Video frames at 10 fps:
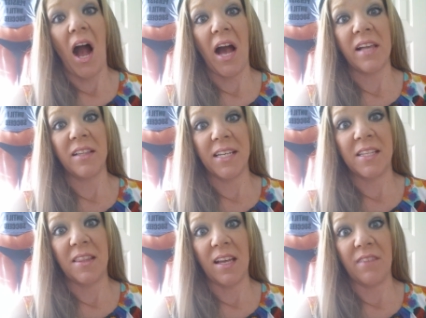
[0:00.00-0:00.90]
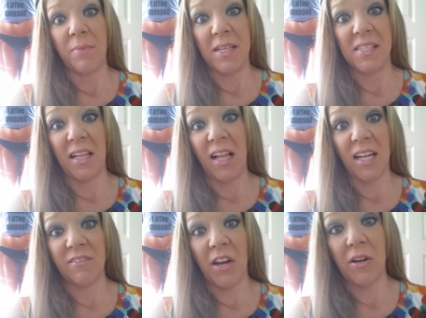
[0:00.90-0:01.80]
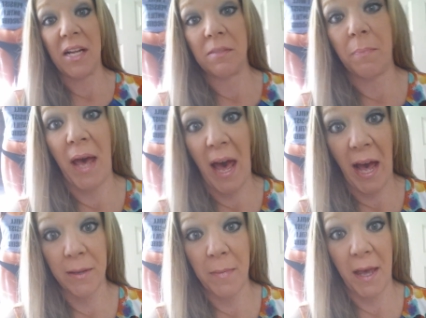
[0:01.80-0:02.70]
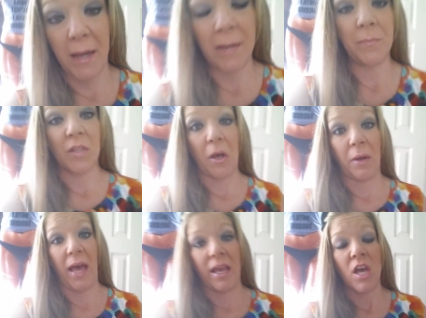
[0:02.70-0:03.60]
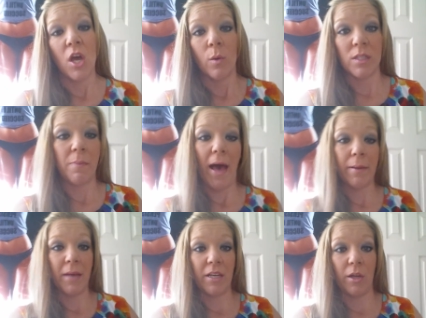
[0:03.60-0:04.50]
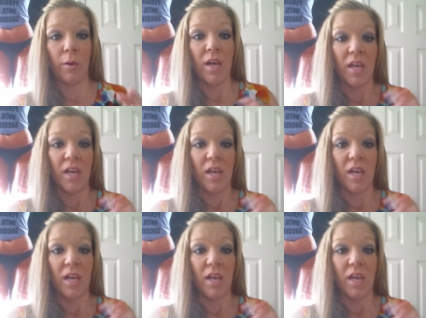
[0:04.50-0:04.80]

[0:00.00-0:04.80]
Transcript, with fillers: I like to think of my cell activator as Pac Man, okay? What's Pac Man do?